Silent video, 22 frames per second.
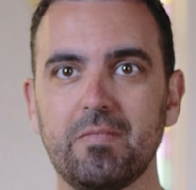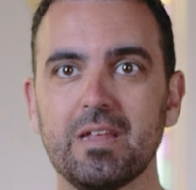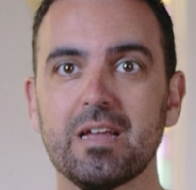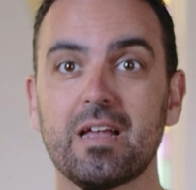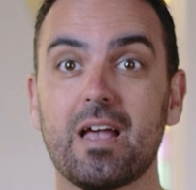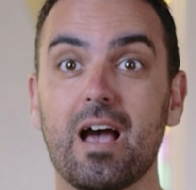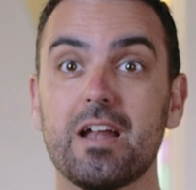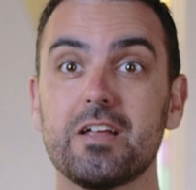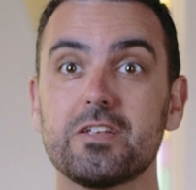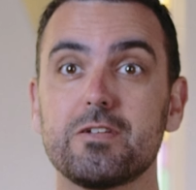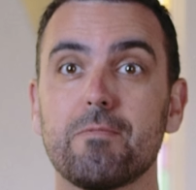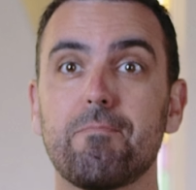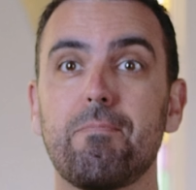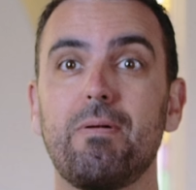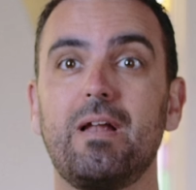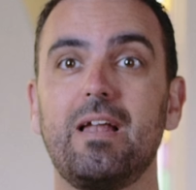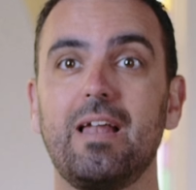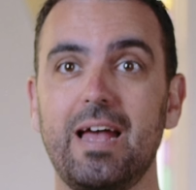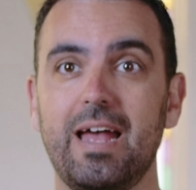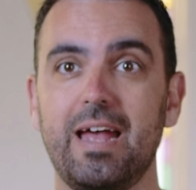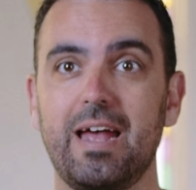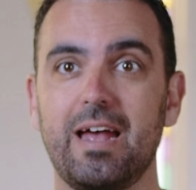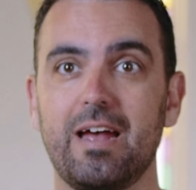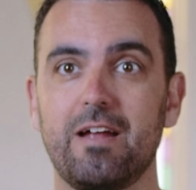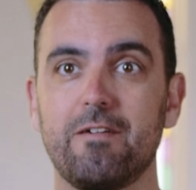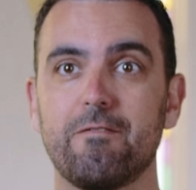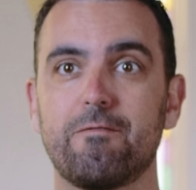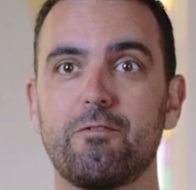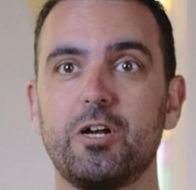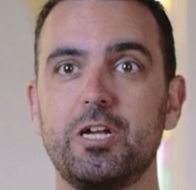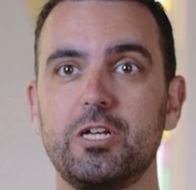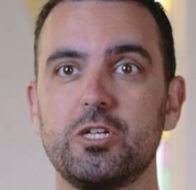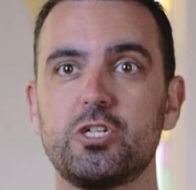God has a plan
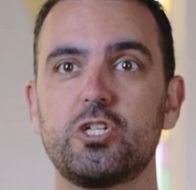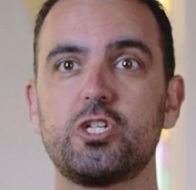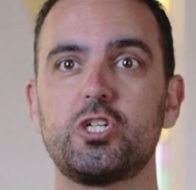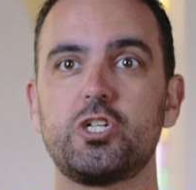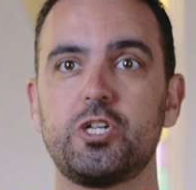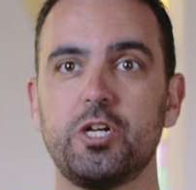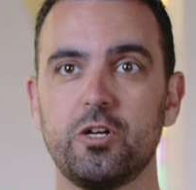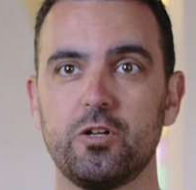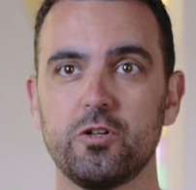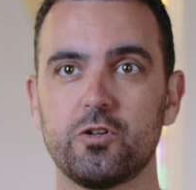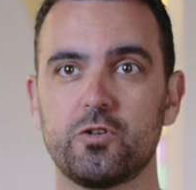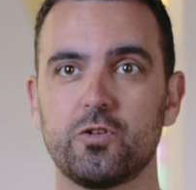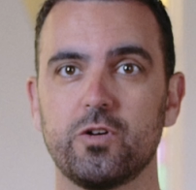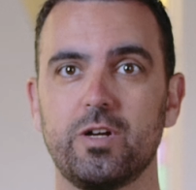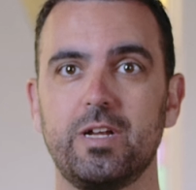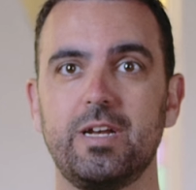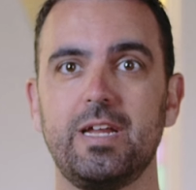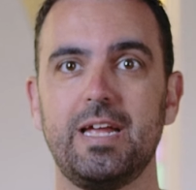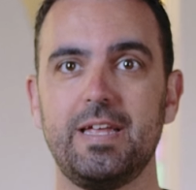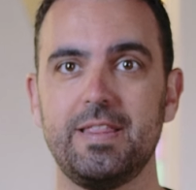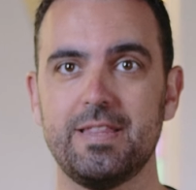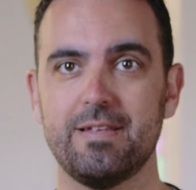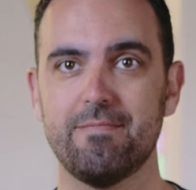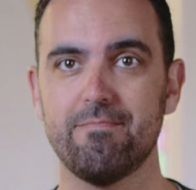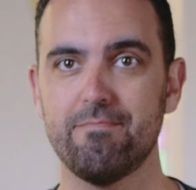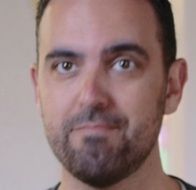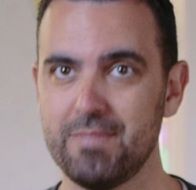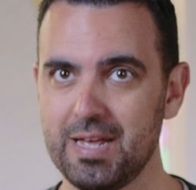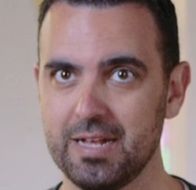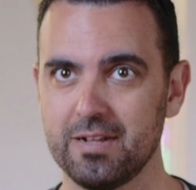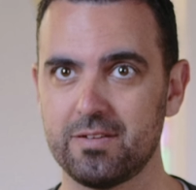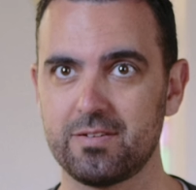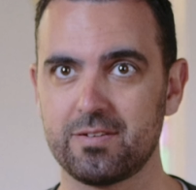for his children in the
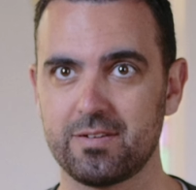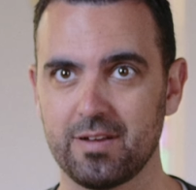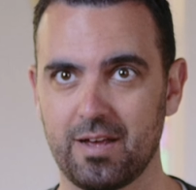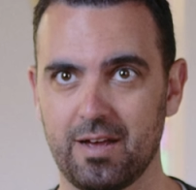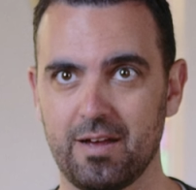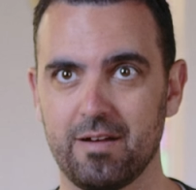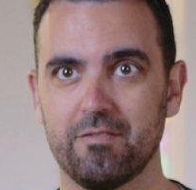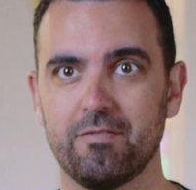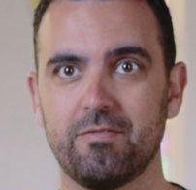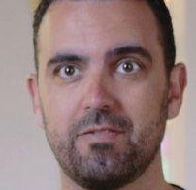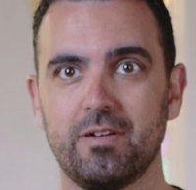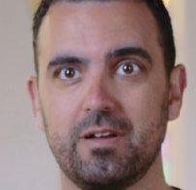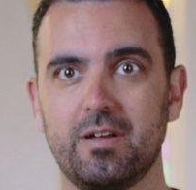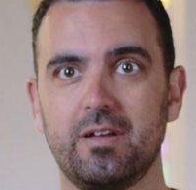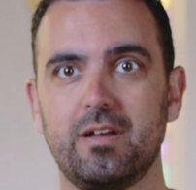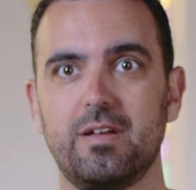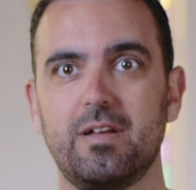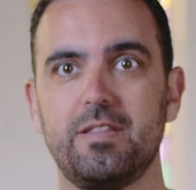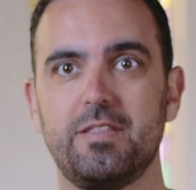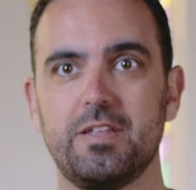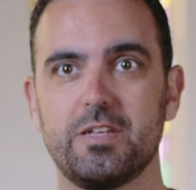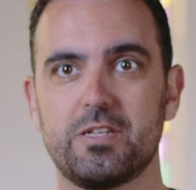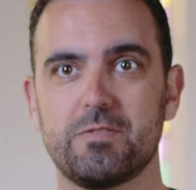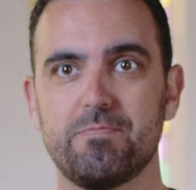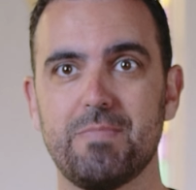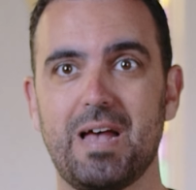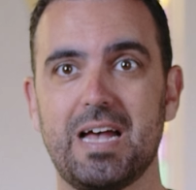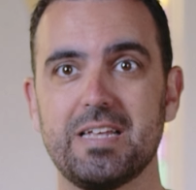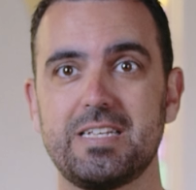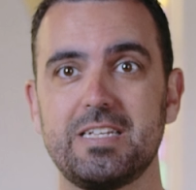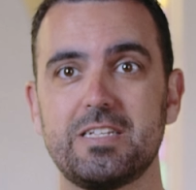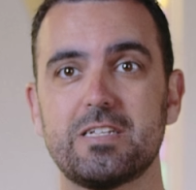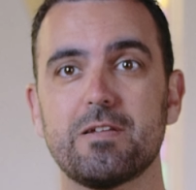midst of this
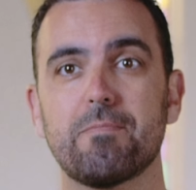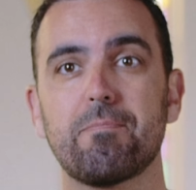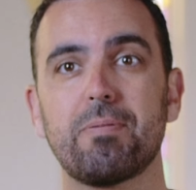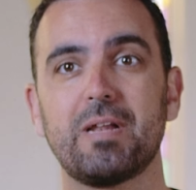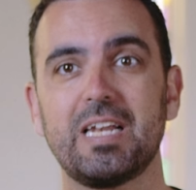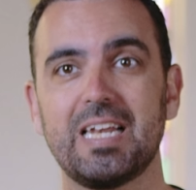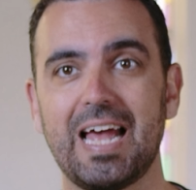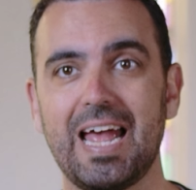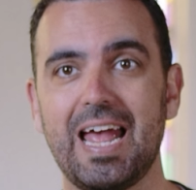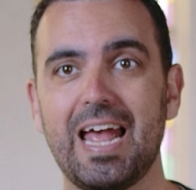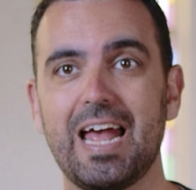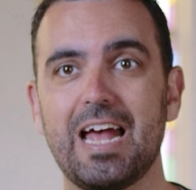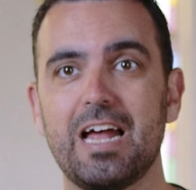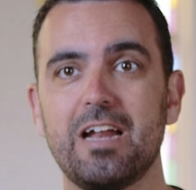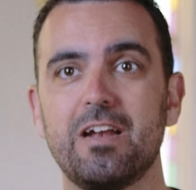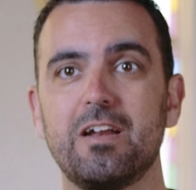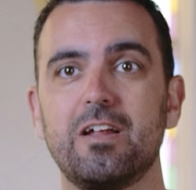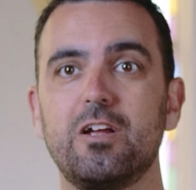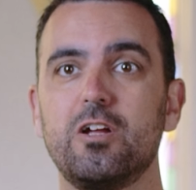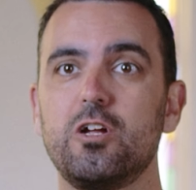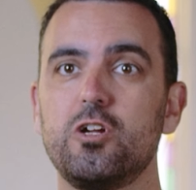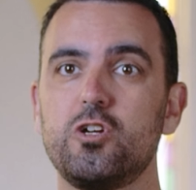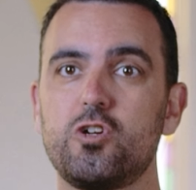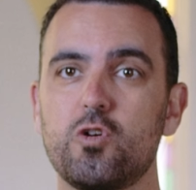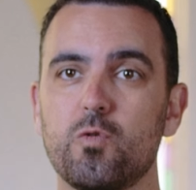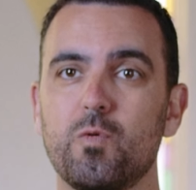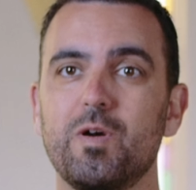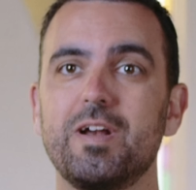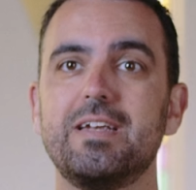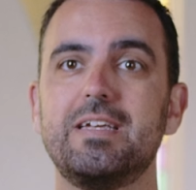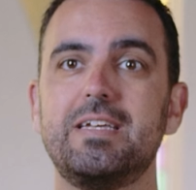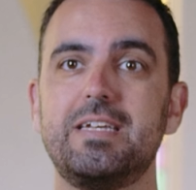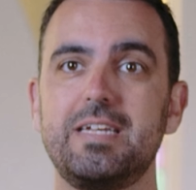mess. He has a plan to
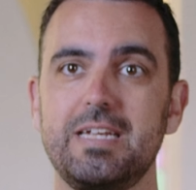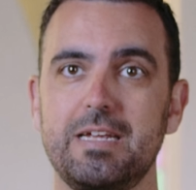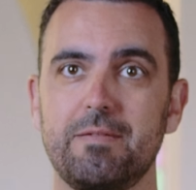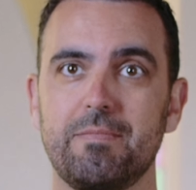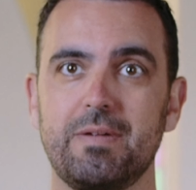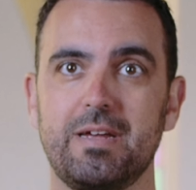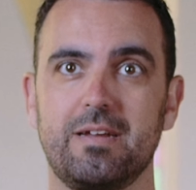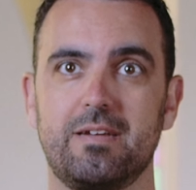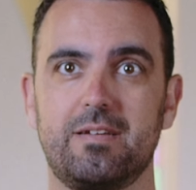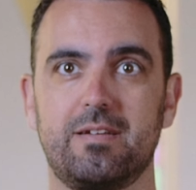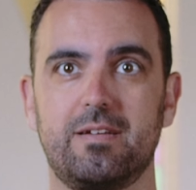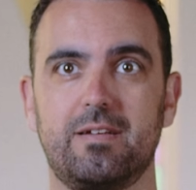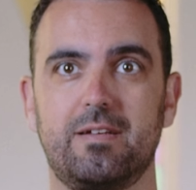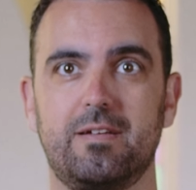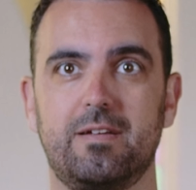redeem it,